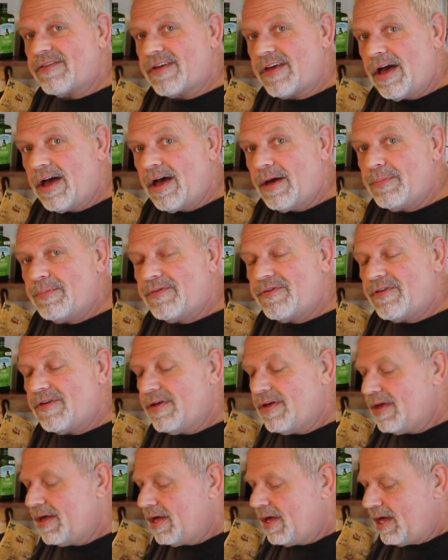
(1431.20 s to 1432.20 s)

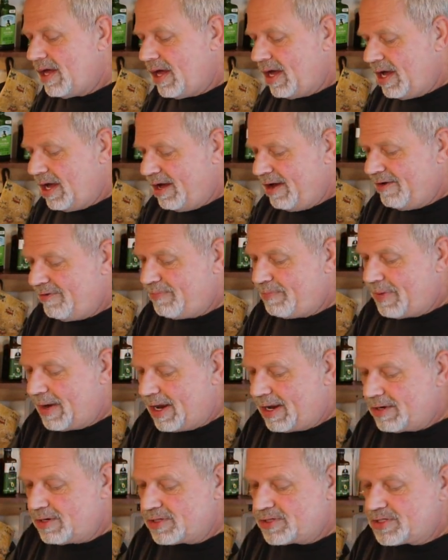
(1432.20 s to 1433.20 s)
cups of
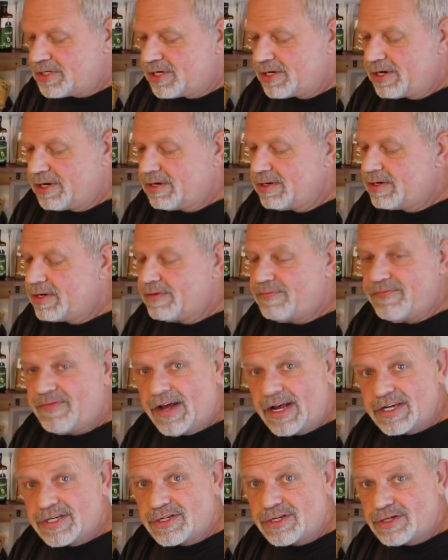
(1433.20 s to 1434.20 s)
powdered sugar,
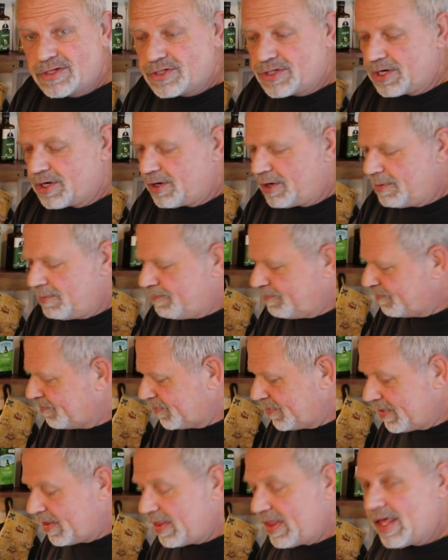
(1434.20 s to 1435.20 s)
confectioner's sugar,
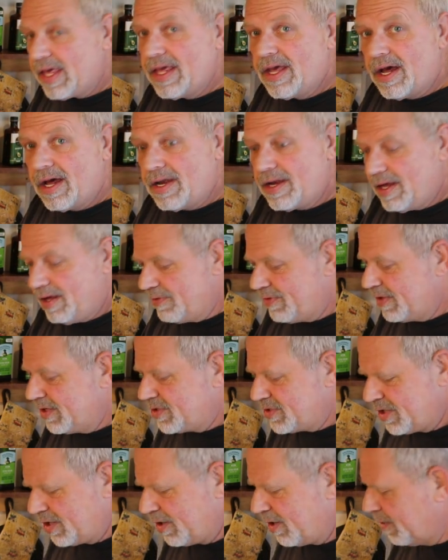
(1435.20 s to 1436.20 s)
the unhealthy
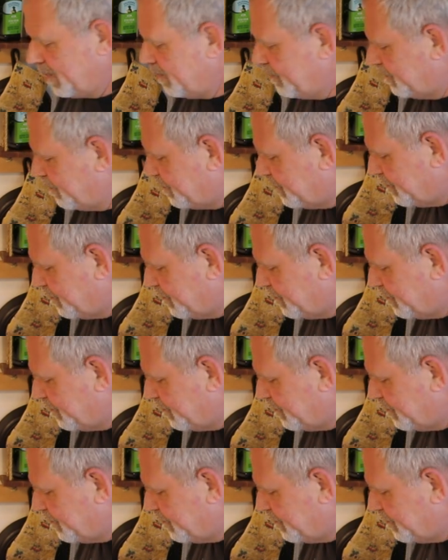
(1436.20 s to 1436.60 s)
sugar.